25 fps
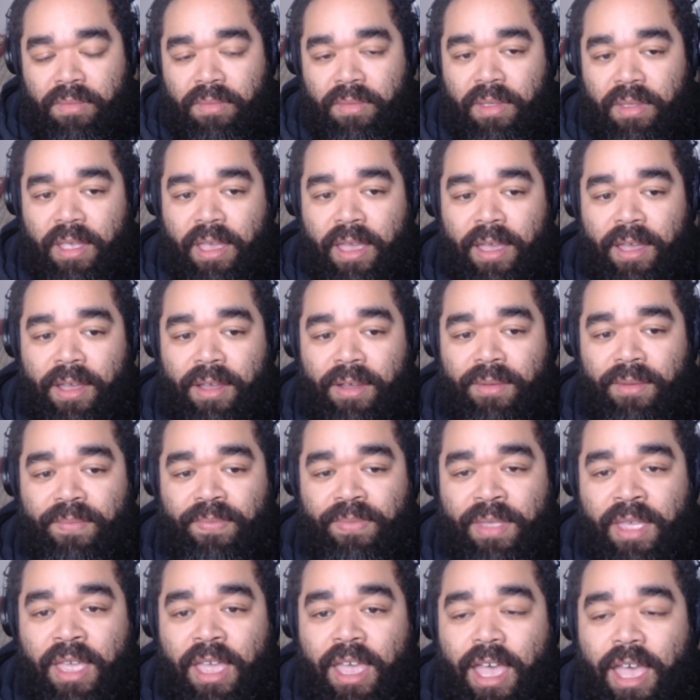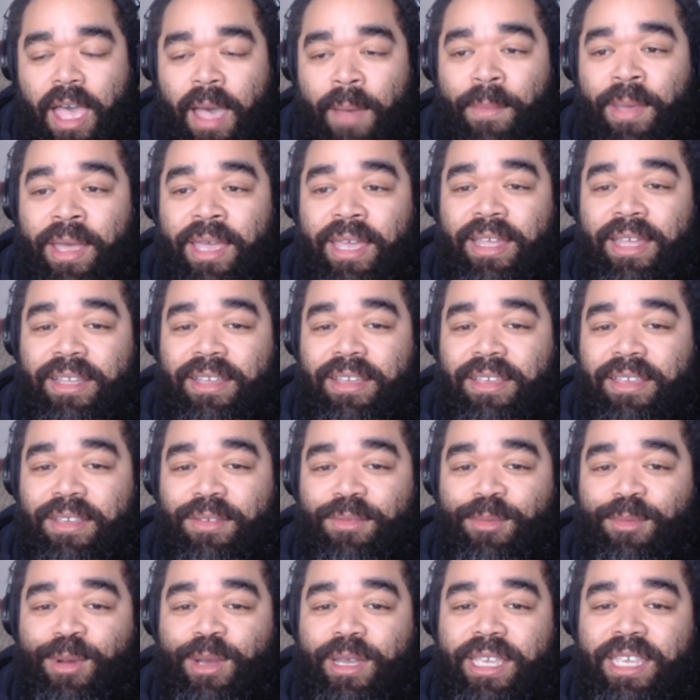Yeah. I mean,
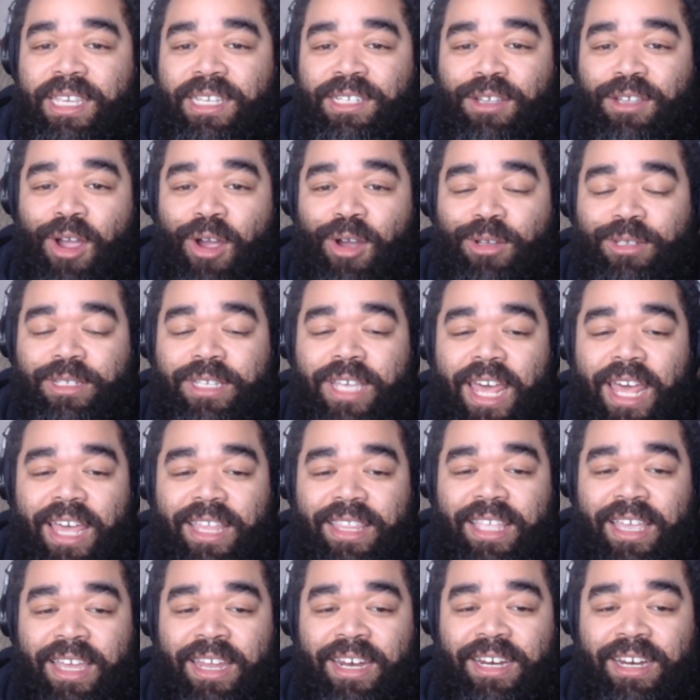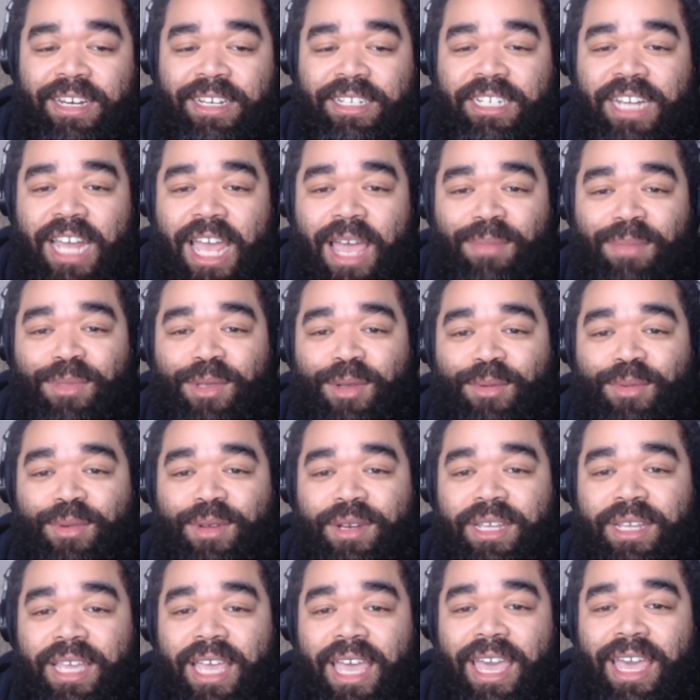what Kizaru said at the end of the chapter when
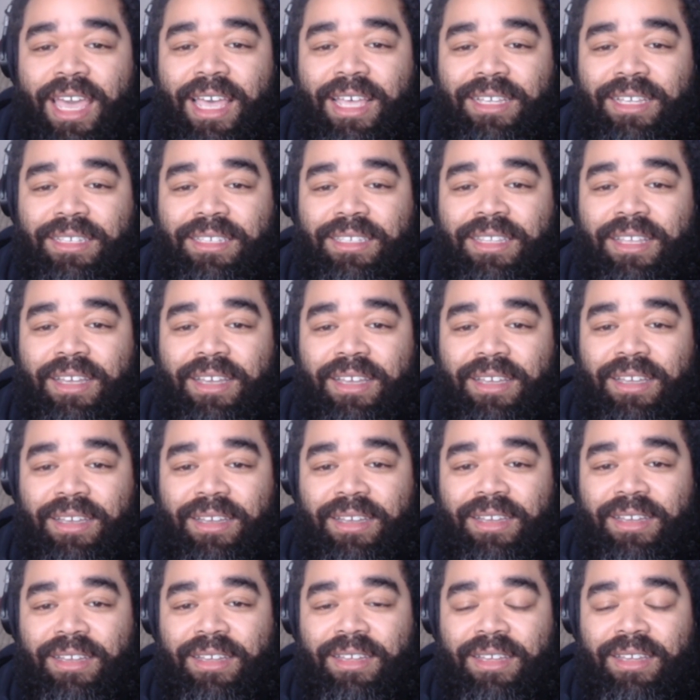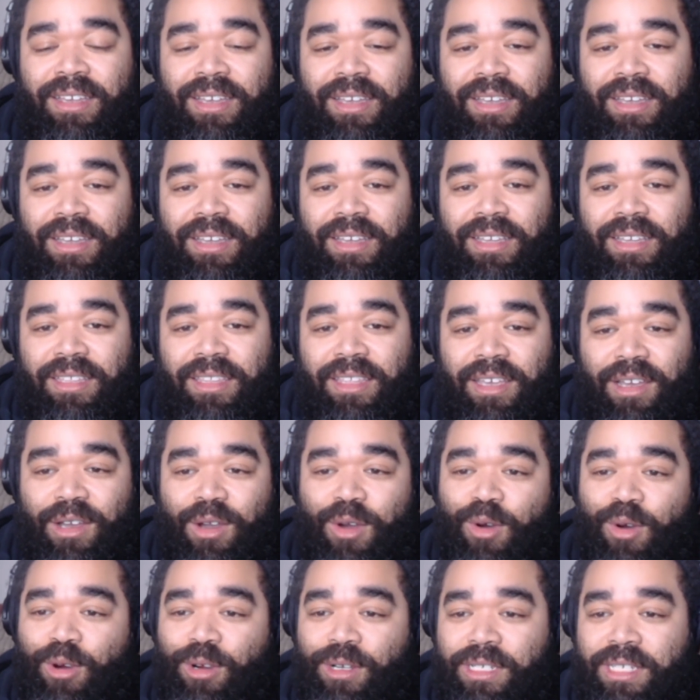he asked the
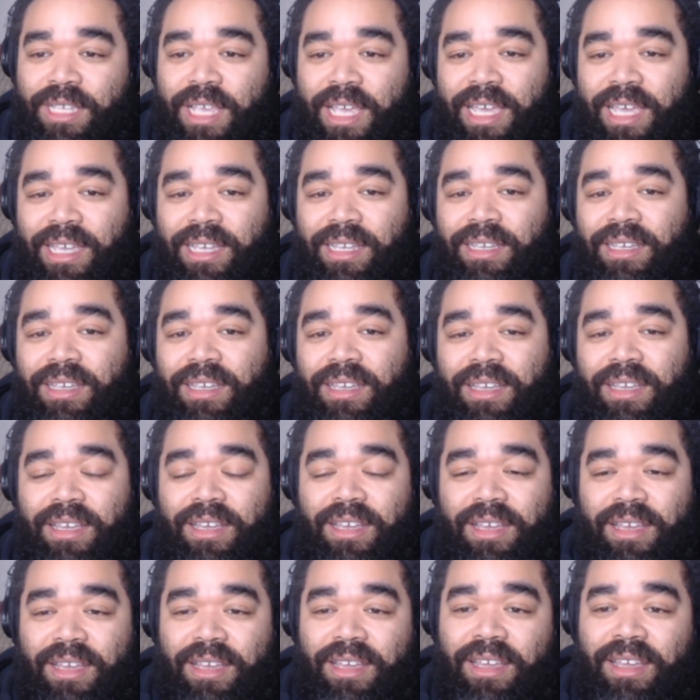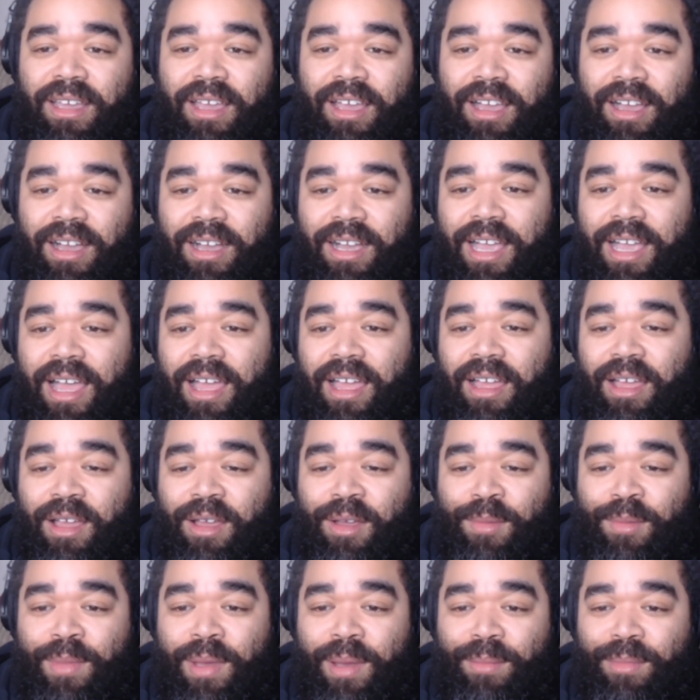Gorosei
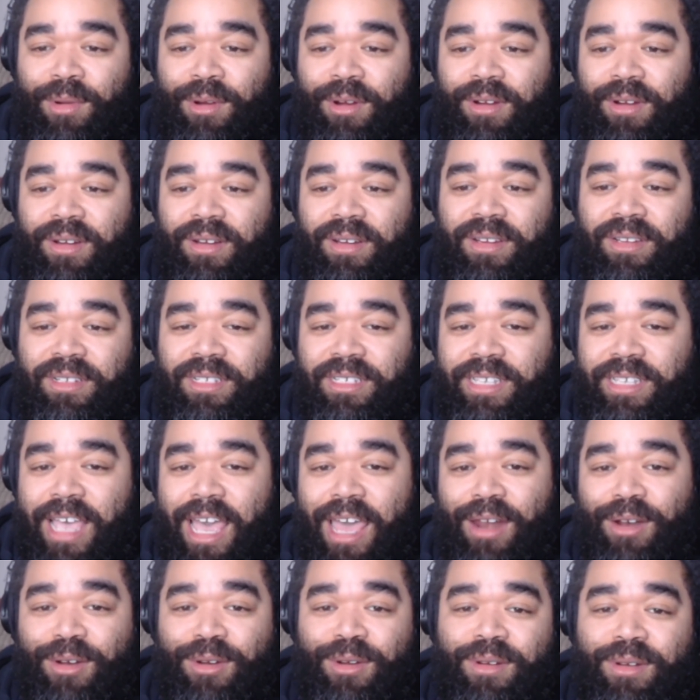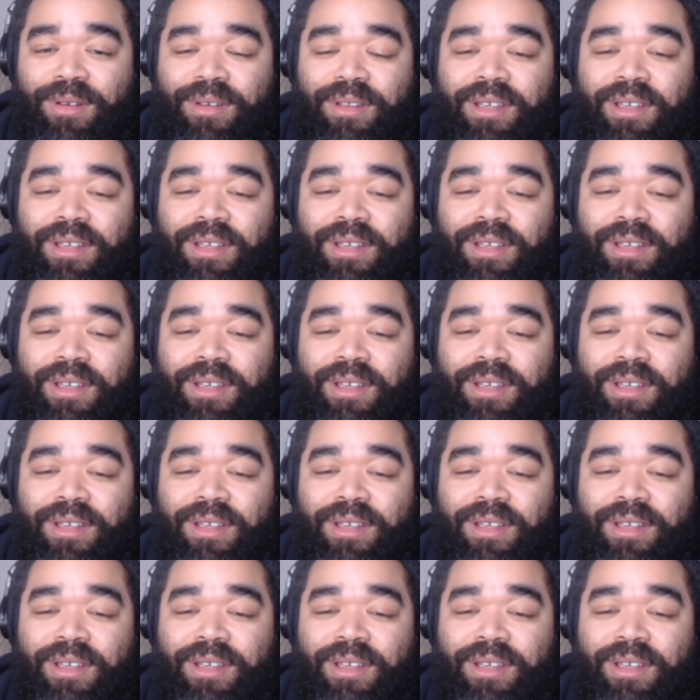member, Saturn,